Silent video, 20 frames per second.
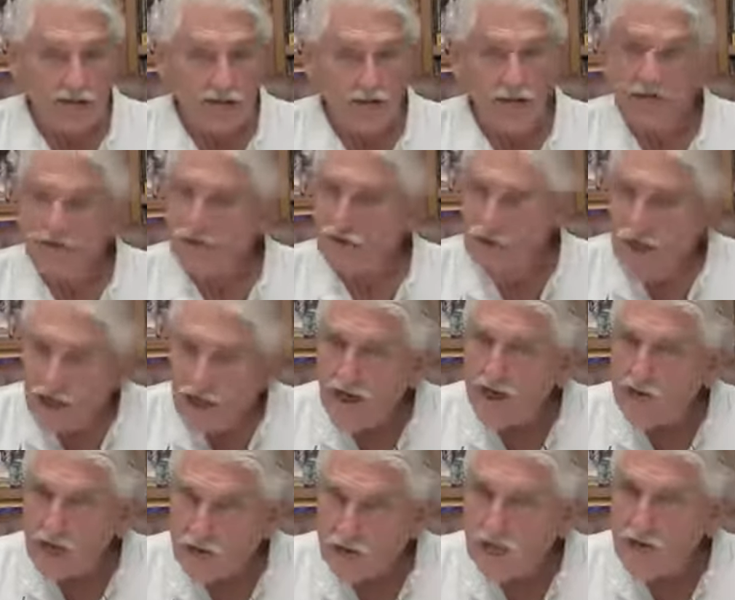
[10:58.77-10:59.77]
But you
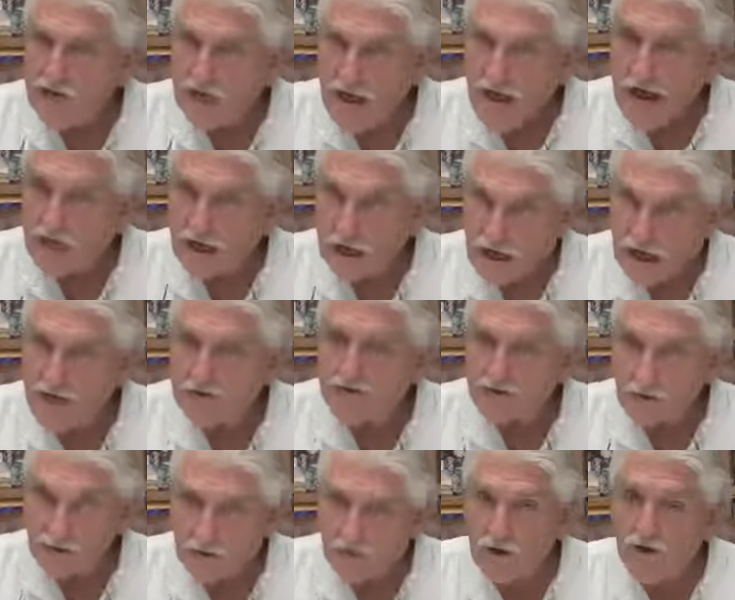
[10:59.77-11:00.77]
can't do that
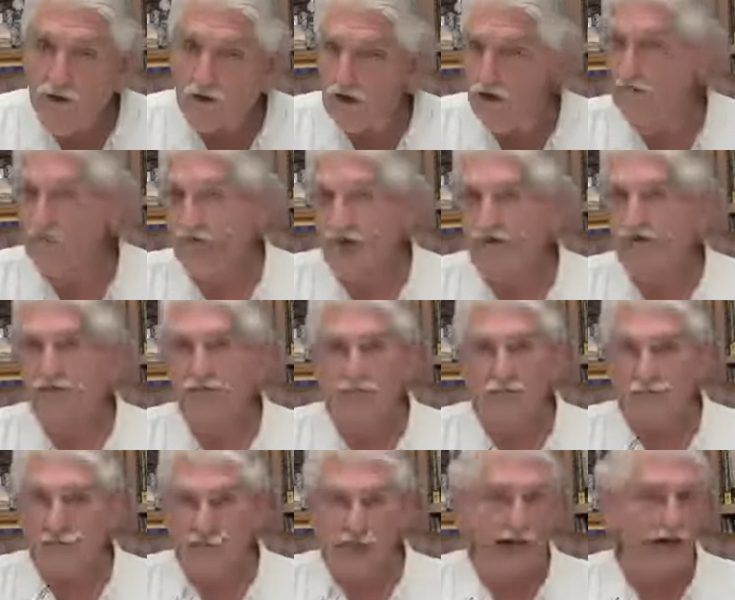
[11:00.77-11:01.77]
level of work on
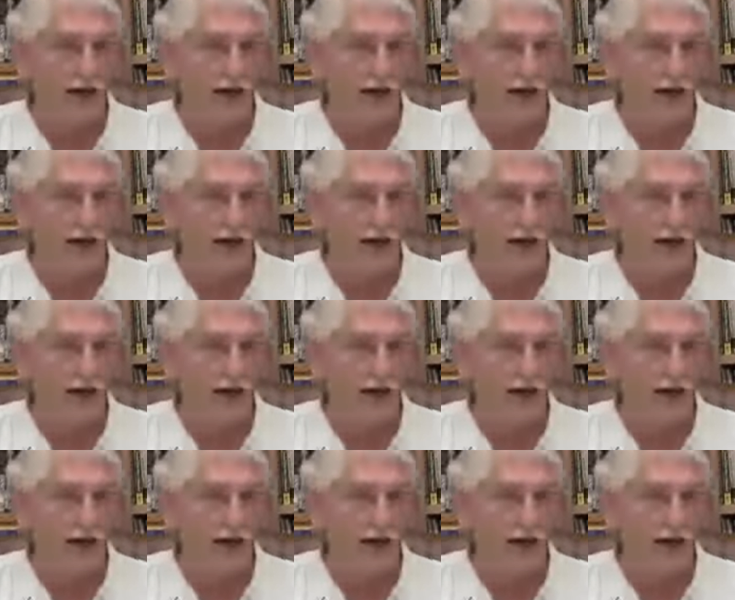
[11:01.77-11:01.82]
vegetables.